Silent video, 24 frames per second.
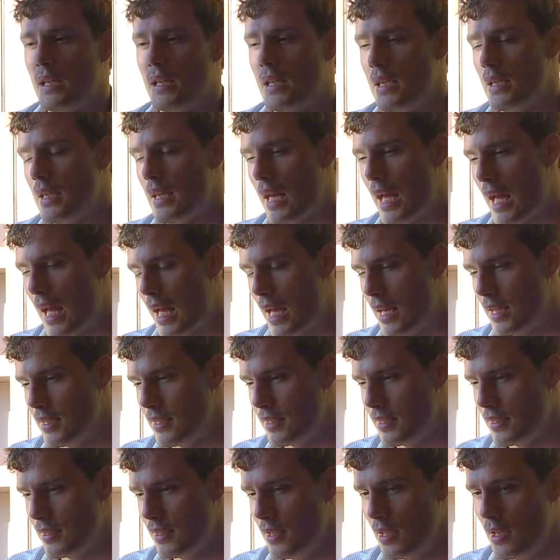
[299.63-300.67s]
He
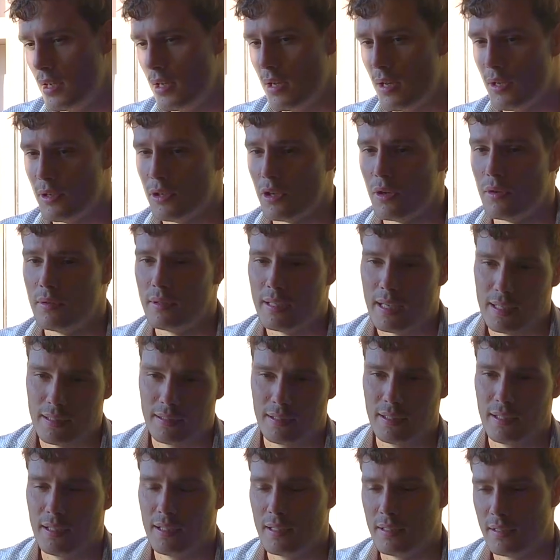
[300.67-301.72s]
has,
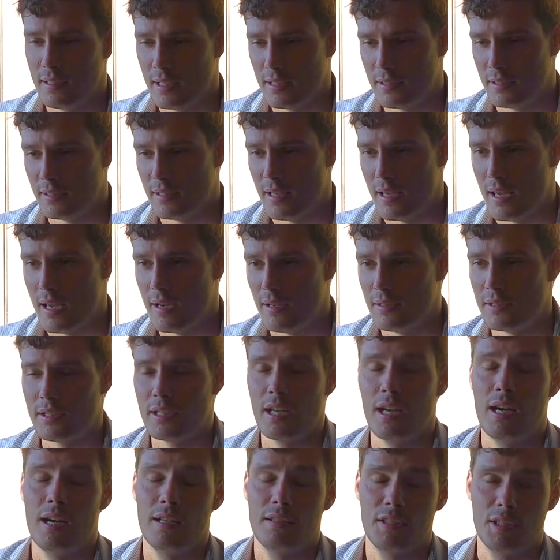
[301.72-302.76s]
debts here, debts there. His
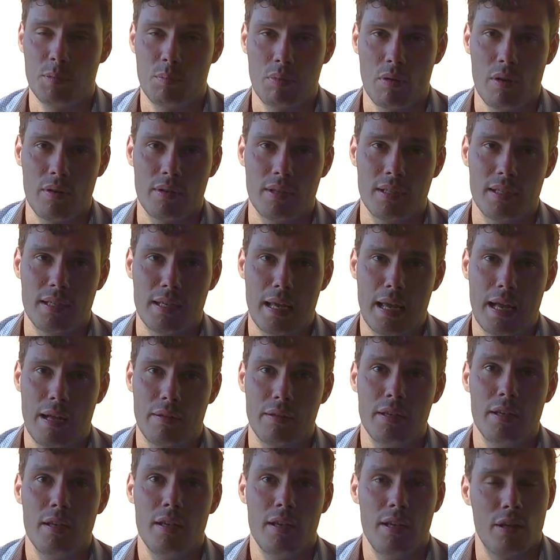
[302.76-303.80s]
car's just broken
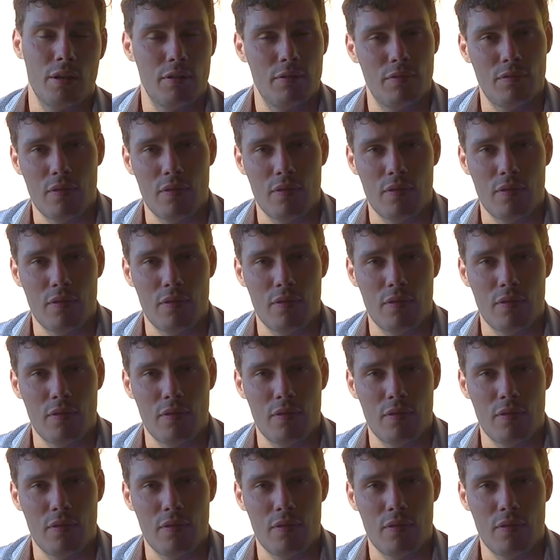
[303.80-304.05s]
down. He got